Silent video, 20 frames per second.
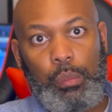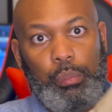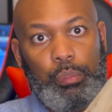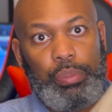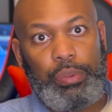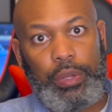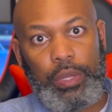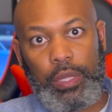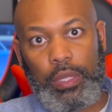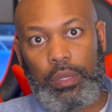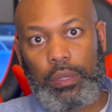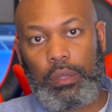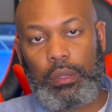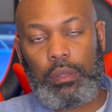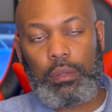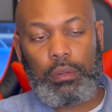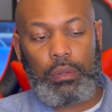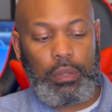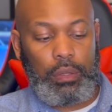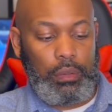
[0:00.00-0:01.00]
But,
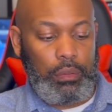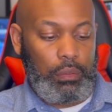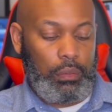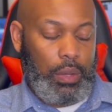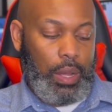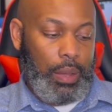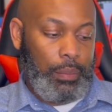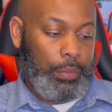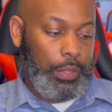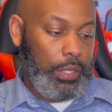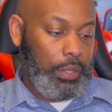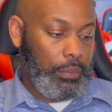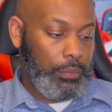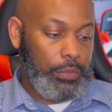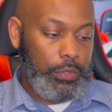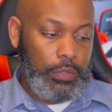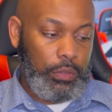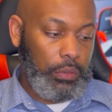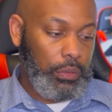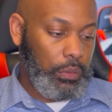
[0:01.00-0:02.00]
you know, I mean, I'm
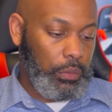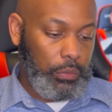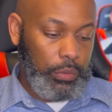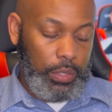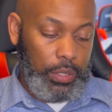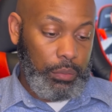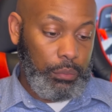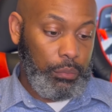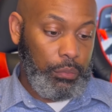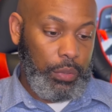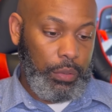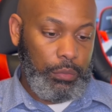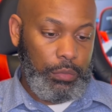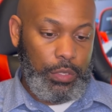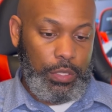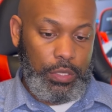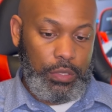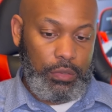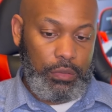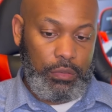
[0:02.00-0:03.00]
still gonna wear maybe
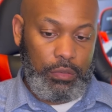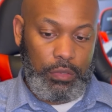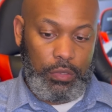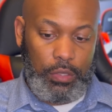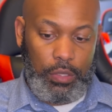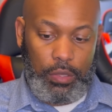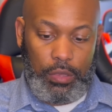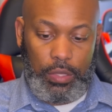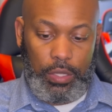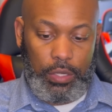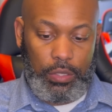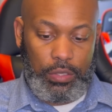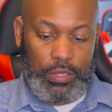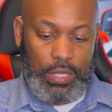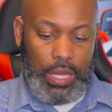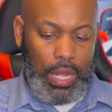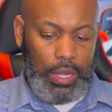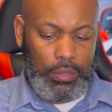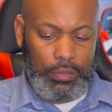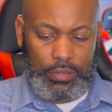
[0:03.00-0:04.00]
just a thicker
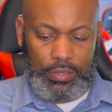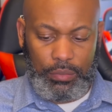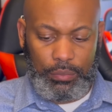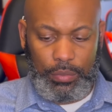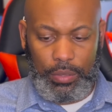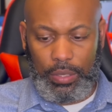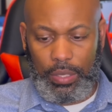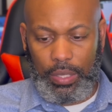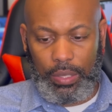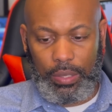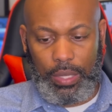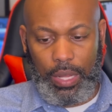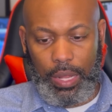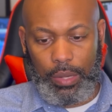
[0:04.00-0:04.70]
sock or something like that.